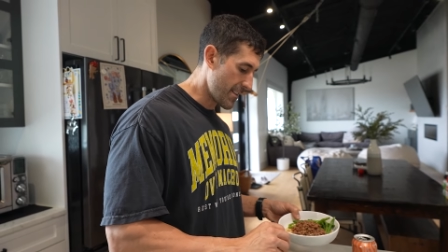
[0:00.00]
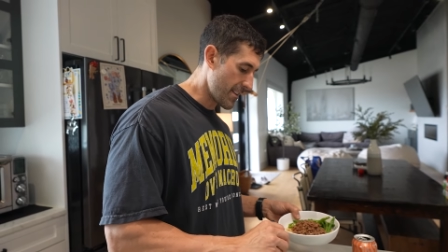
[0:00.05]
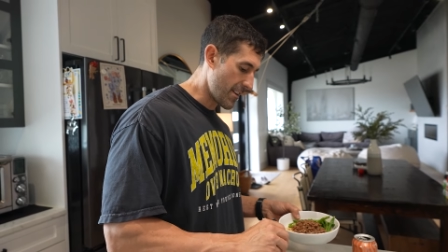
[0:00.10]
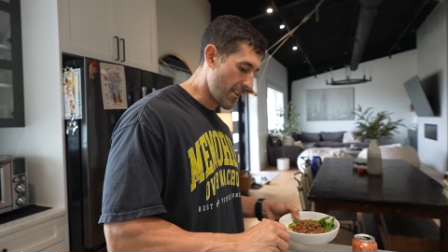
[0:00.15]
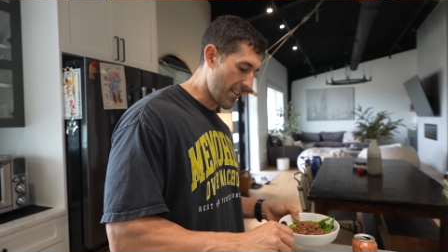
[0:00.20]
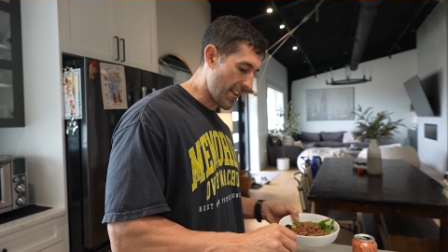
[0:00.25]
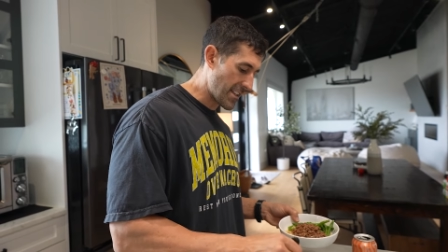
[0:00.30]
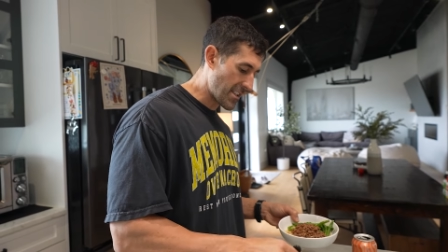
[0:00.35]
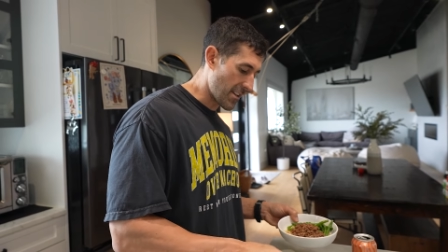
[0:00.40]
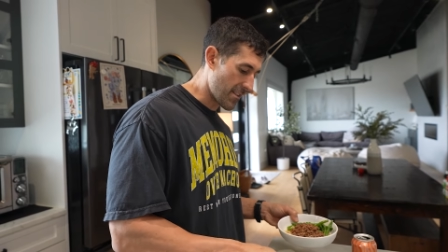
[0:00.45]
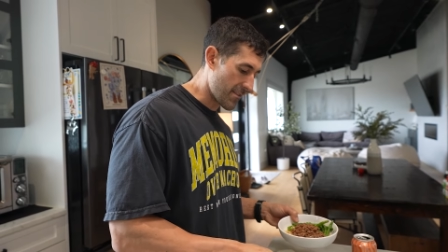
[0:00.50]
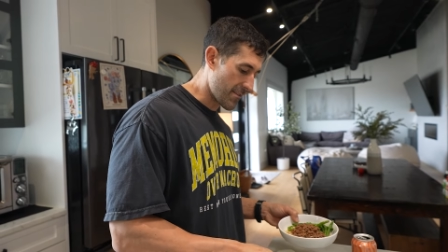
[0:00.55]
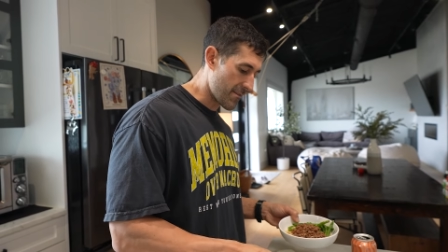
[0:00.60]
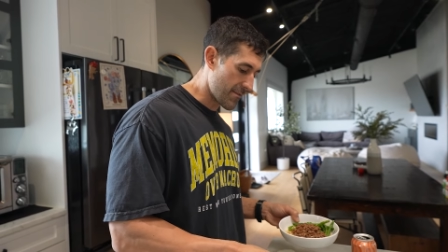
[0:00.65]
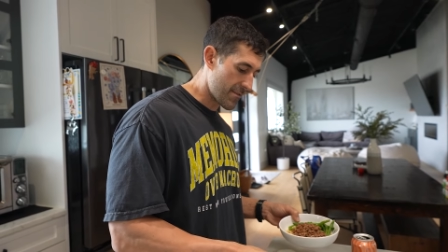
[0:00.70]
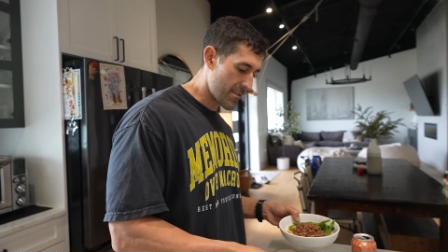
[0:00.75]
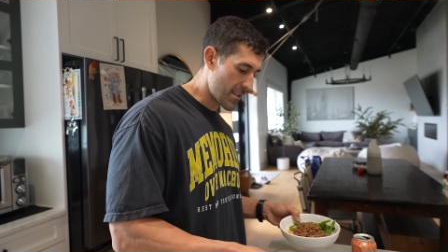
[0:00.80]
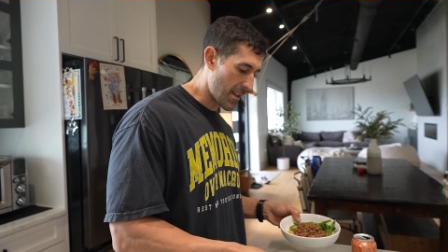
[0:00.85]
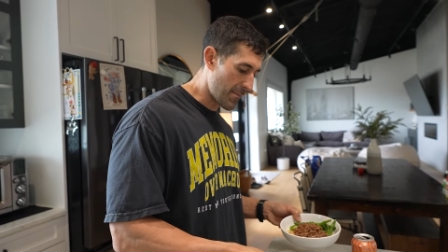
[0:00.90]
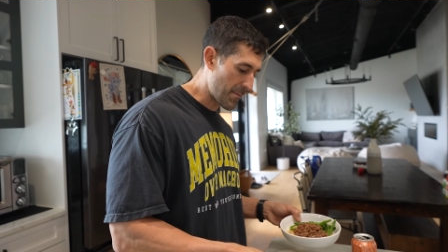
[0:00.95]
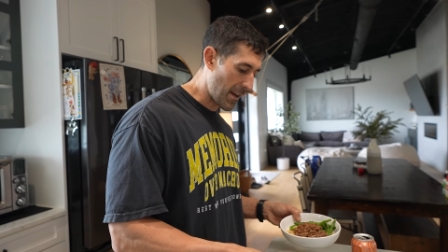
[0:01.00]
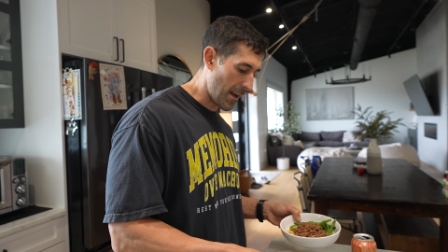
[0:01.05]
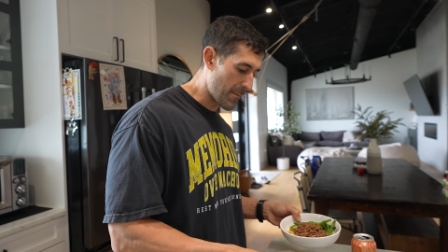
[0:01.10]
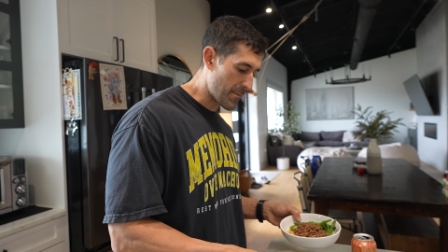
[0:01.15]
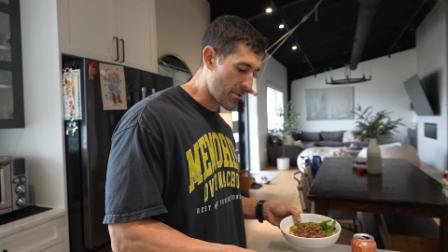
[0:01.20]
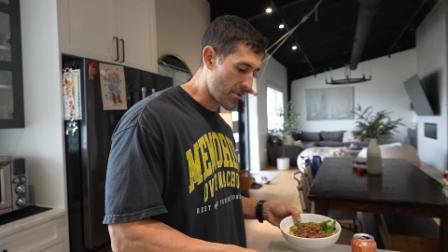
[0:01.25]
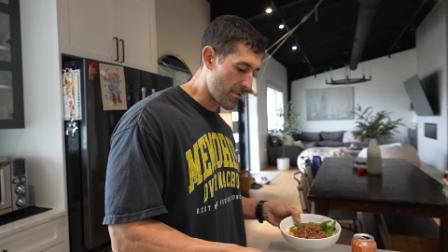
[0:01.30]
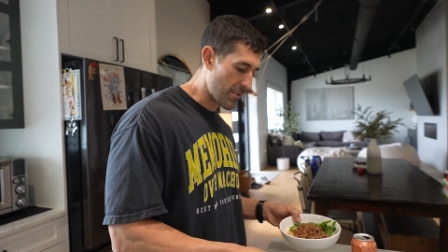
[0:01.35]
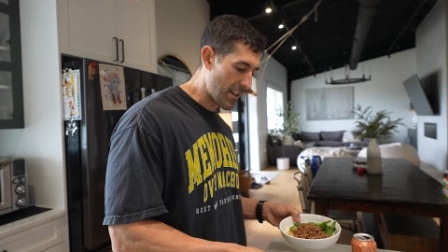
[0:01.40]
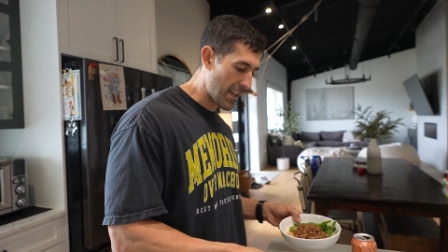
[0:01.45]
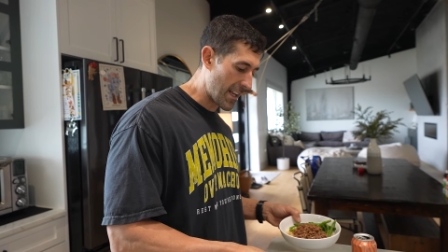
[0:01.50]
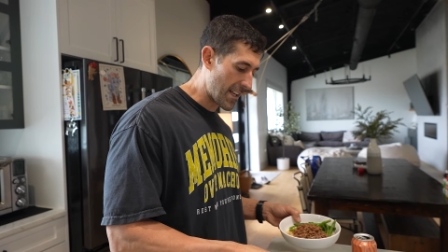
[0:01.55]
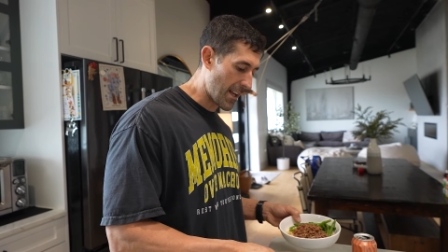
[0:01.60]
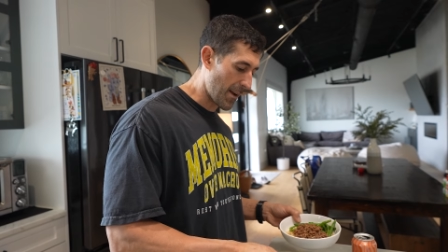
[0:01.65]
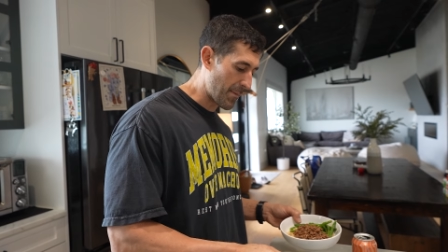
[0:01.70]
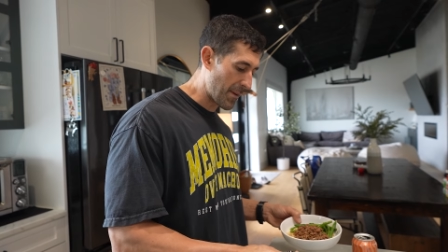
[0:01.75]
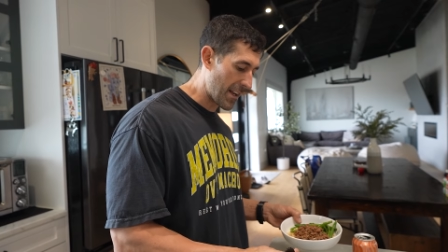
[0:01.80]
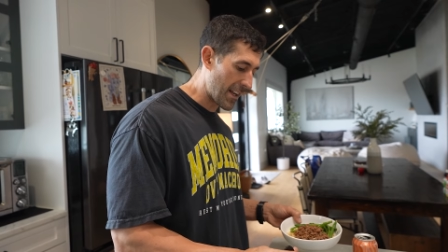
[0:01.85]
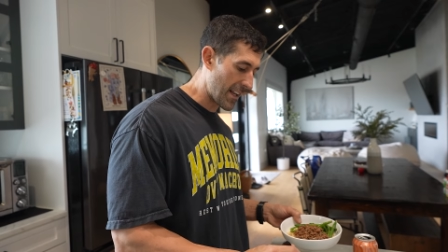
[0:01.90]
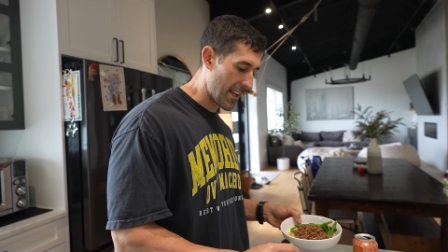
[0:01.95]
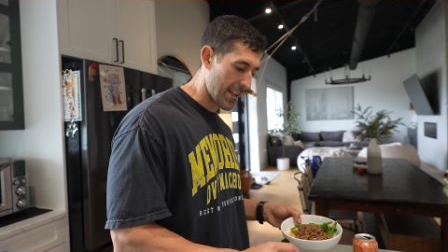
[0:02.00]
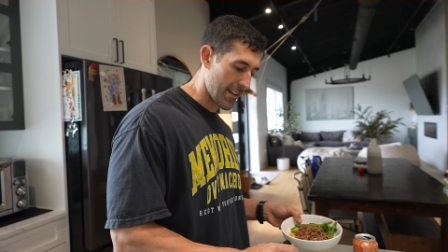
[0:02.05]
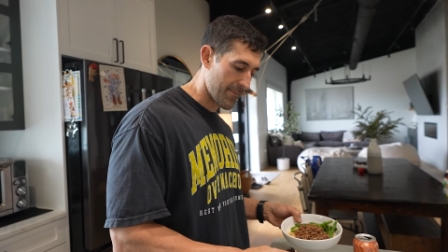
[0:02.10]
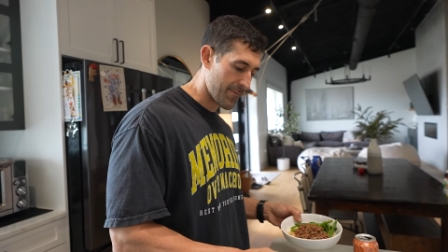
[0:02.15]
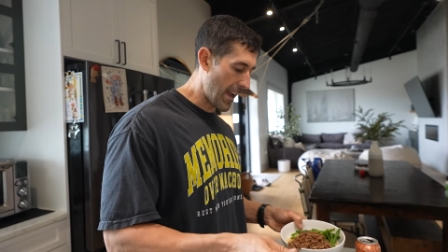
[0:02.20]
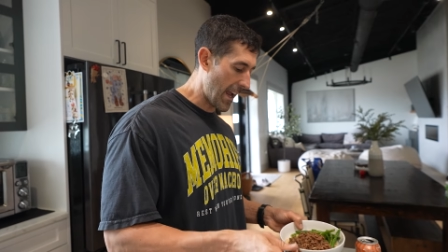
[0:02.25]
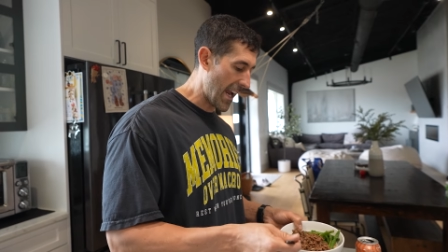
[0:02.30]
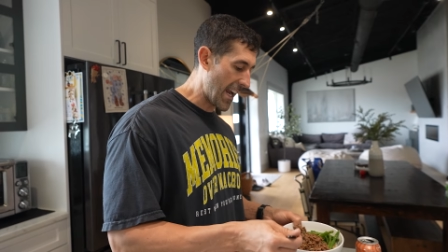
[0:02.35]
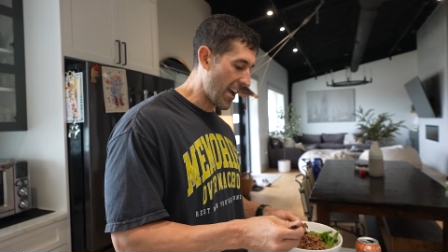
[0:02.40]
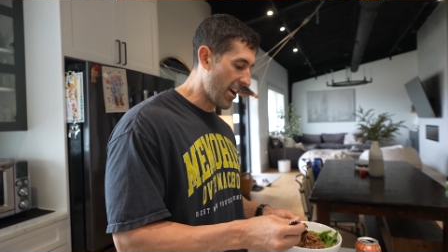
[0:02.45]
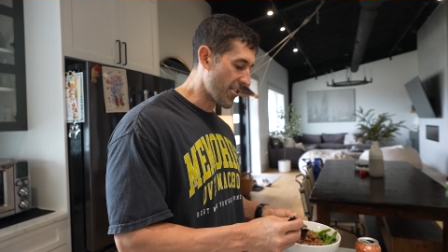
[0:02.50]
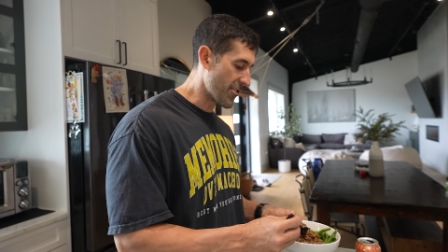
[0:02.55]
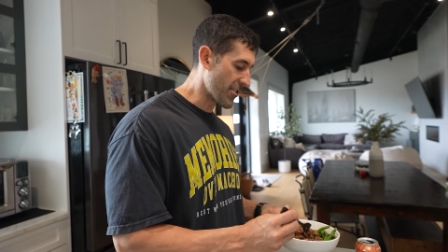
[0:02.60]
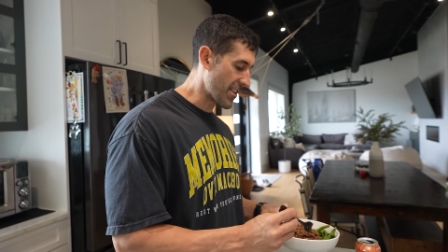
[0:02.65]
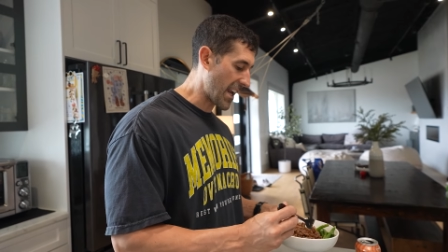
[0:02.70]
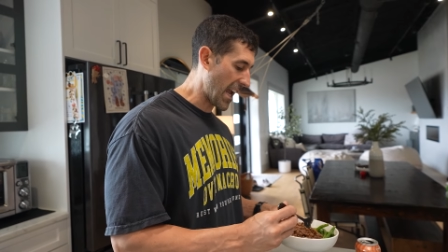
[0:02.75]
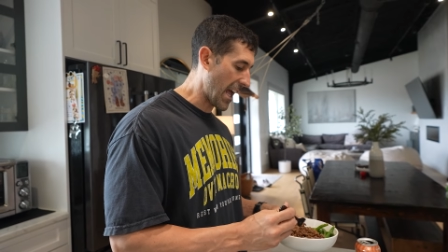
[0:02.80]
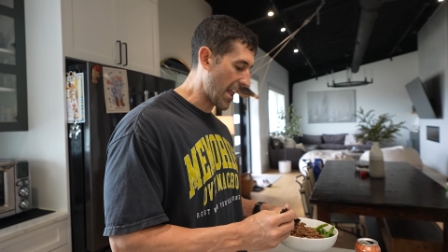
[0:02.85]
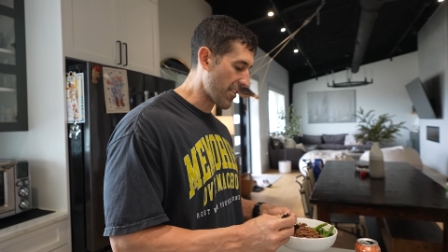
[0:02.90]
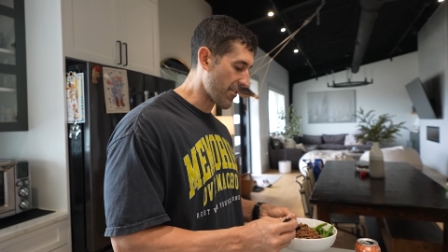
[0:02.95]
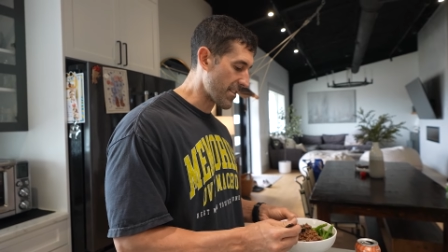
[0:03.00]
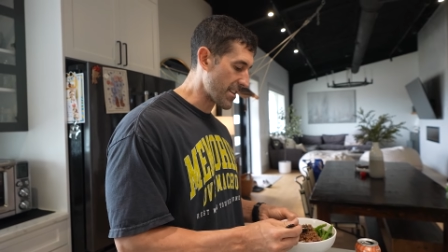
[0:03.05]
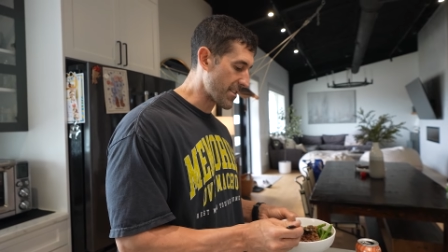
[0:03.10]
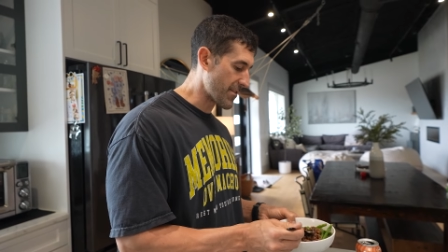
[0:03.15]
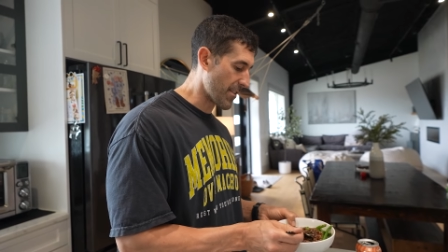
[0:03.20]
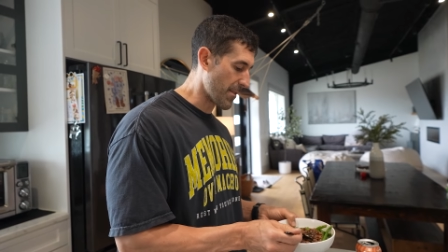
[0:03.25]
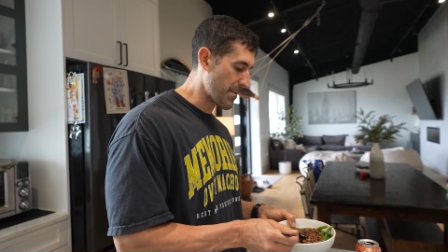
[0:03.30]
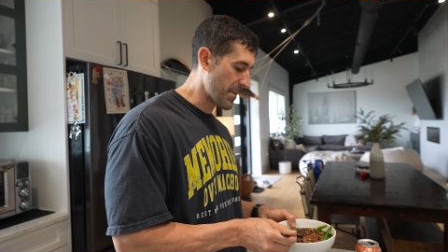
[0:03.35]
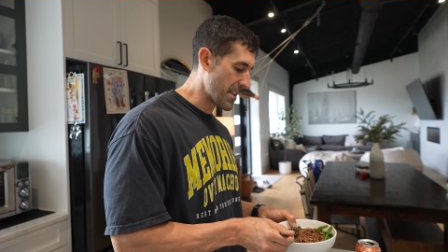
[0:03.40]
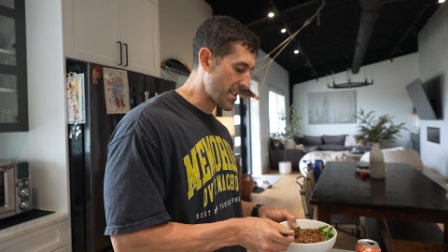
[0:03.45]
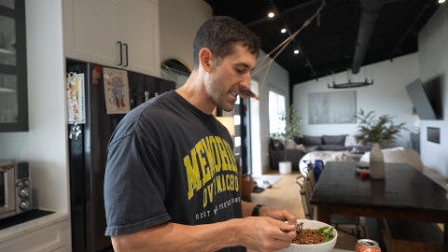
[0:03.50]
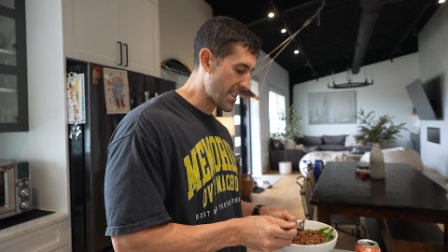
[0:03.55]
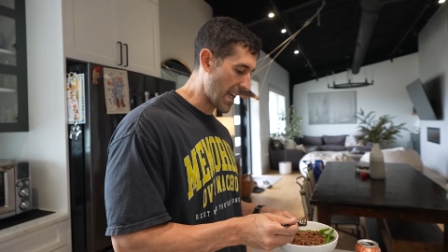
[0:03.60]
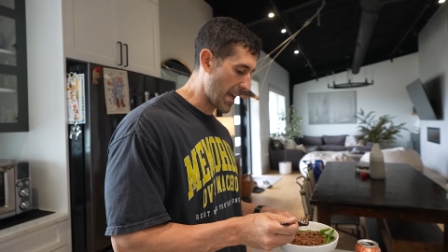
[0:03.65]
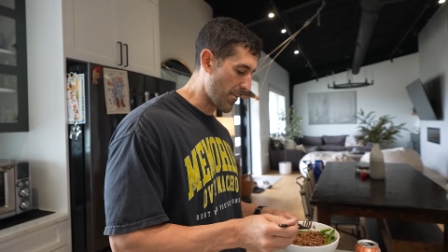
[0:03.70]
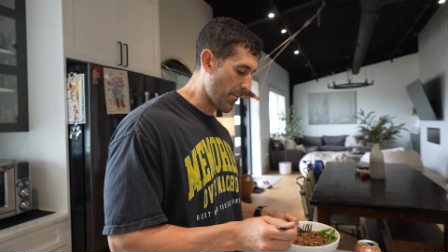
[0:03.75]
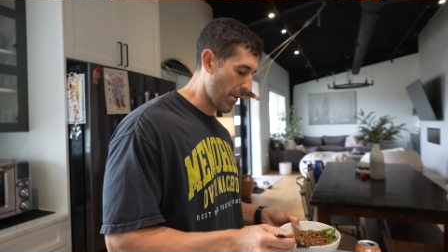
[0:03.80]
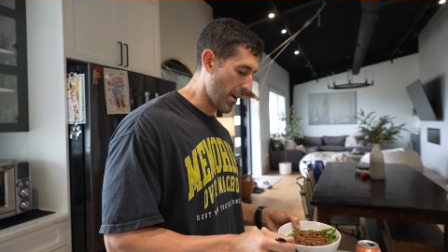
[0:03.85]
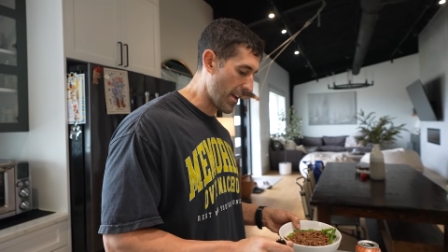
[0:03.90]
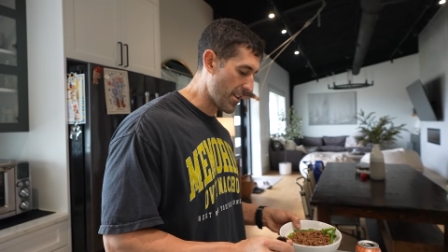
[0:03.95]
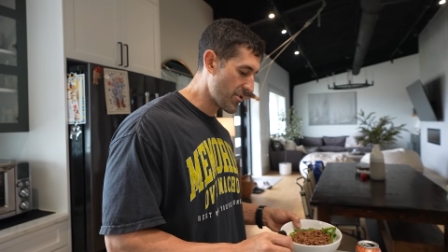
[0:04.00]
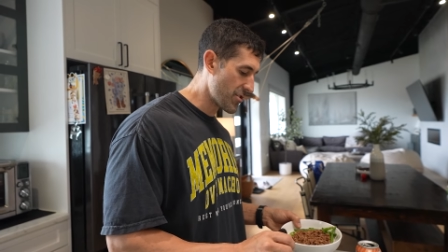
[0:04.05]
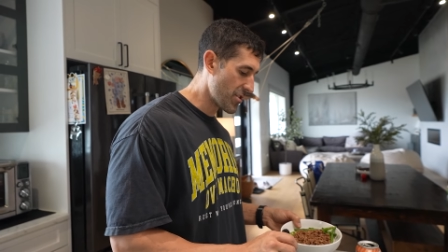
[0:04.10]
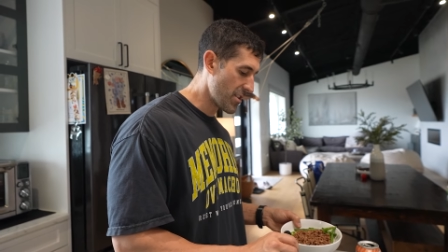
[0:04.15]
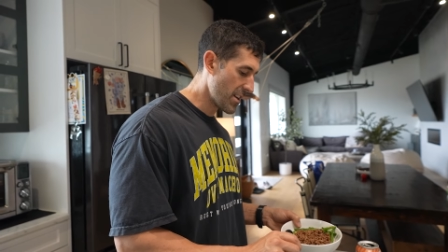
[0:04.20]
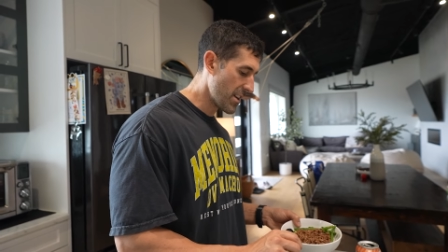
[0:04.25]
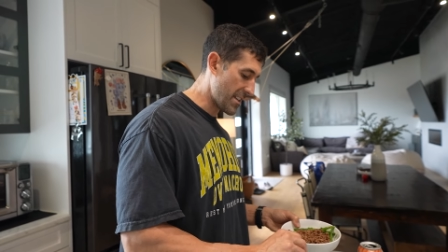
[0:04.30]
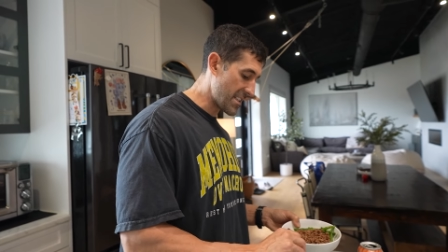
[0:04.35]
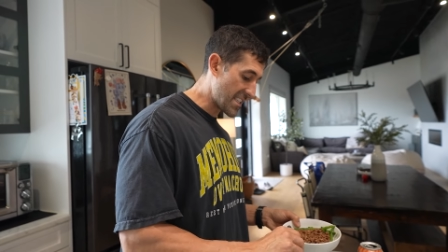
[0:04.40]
you know, that's a, sometimes you end up getting eight hundred calories from this sandwich.